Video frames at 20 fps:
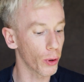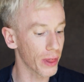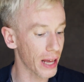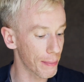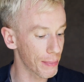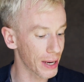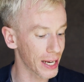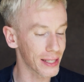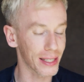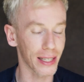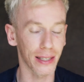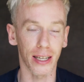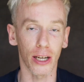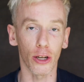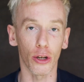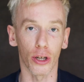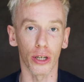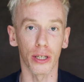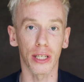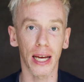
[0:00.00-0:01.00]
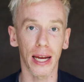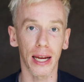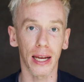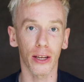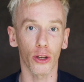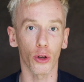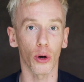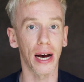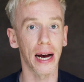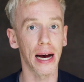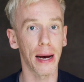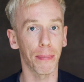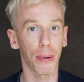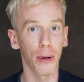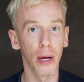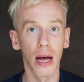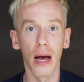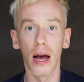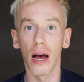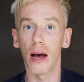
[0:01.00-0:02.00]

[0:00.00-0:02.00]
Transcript: what that means is that you can take your app,